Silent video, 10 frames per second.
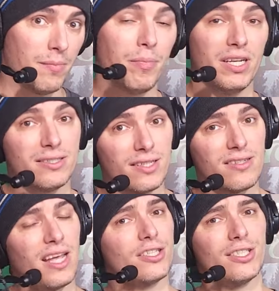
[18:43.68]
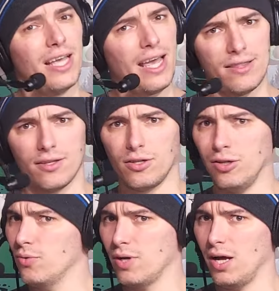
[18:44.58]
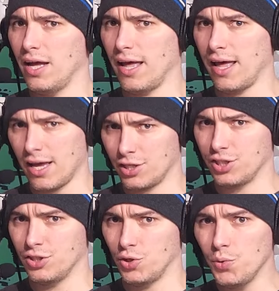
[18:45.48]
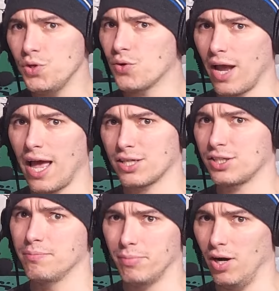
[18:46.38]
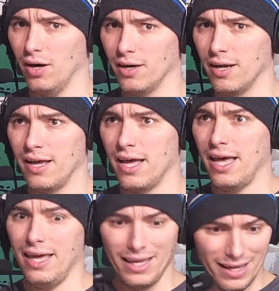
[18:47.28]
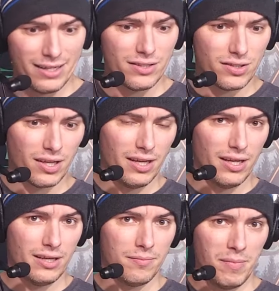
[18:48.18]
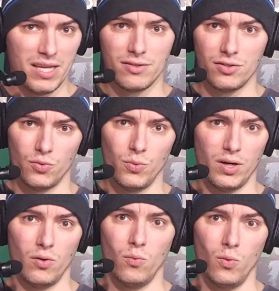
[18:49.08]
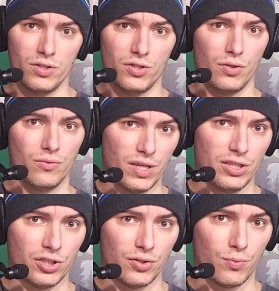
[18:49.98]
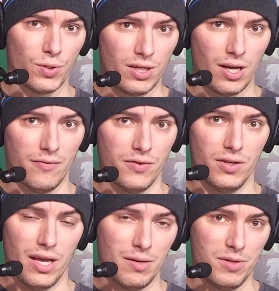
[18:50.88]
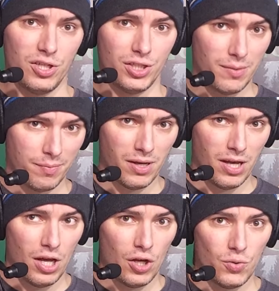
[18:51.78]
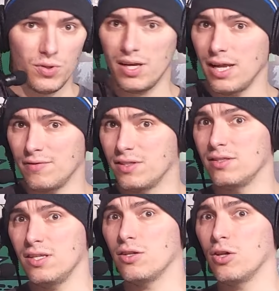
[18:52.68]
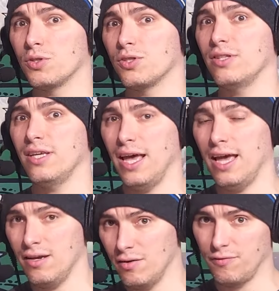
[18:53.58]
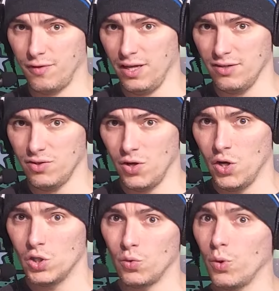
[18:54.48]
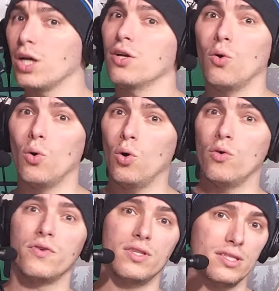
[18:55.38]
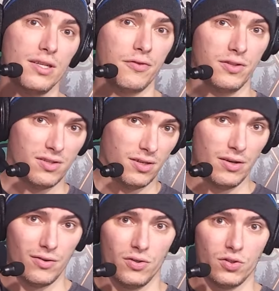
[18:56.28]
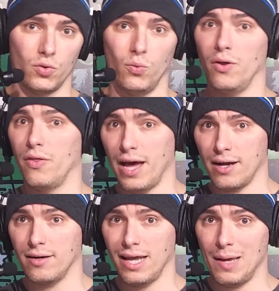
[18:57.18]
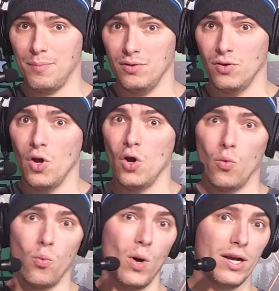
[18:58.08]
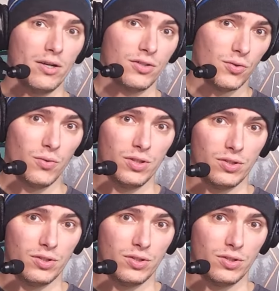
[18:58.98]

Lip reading: but it doesn't actually add the cloak action to your action bar, and it makes it to where once you're in range 3 of an enemy ship, you then have to decloak during the end phase. So we're going to go over the different scenarios to where that could happen, where it's going